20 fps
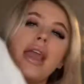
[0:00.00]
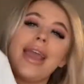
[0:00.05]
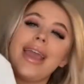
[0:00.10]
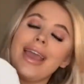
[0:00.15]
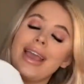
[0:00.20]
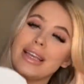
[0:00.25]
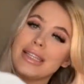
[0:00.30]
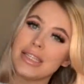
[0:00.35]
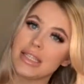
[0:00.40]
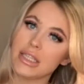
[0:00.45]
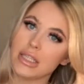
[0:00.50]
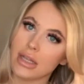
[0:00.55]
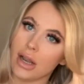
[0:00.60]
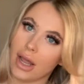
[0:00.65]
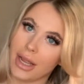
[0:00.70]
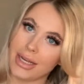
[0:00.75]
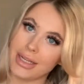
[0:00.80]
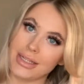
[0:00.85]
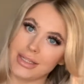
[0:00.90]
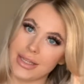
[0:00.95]
It is
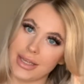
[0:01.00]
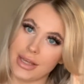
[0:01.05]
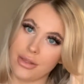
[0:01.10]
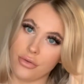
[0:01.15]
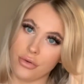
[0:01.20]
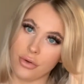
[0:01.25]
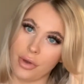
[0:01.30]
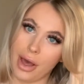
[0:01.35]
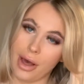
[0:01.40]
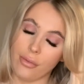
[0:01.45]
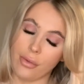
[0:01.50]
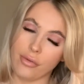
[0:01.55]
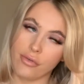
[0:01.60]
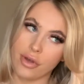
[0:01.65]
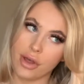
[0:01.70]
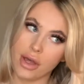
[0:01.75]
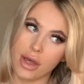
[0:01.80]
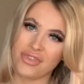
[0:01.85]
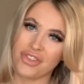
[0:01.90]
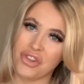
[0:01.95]
slightly see-through,
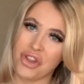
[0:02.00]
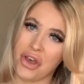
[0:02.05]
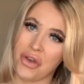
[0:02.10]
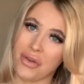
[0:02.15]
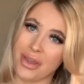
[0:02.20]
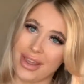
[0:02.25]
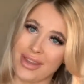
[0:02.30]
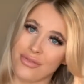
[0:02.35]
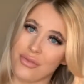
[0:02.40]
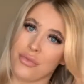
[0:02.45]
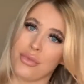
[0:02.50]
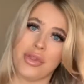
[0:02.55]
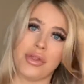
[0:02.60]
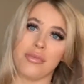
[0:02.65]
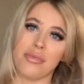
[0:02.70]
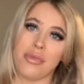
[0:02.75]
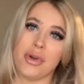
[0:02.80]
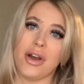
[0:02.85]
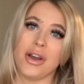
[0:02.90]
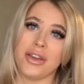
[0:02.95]
however. So even with the
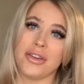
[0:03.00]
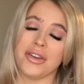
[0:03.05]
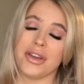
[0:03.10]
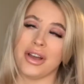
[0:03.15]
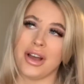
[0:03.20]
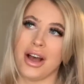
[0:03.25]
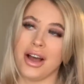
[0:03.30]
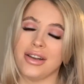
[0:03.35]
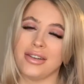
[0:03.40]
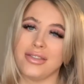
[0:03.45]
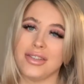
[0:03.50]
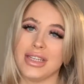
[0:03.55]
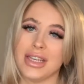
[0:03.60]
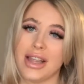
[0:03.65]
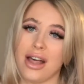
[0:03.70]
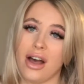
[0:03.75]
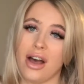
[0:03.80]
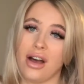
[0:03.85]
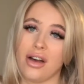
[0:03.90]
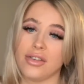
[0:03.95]
bra, you can kind of see
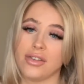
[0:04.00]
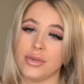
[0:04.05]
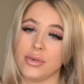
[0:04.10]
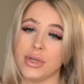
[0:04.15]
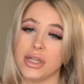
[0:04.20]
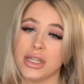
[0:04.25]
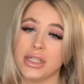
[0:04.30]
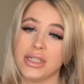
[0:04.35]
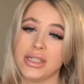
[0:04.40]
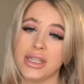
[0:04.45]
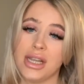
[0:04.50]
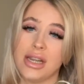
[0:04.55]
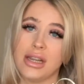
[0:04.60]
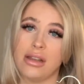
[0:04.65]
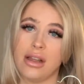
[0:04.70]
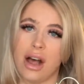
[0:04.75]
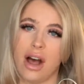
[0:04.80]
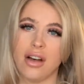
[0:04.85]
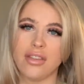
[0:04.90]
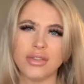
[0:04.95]
that afterwards.
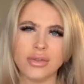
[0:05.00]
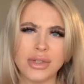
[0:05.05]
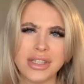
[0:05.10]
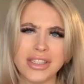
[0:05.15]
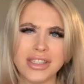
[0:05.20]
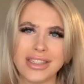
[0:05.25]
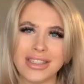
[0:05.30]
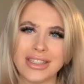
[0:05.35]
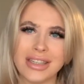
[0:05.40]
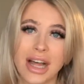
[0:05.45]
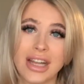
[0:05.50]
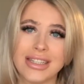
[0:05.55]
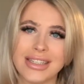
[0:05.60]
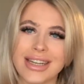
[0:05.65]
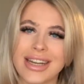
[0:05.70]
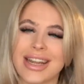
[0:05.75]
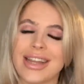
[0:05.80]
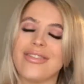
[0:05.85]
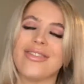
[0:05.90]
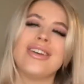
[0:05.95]
Afterwards? Underneath.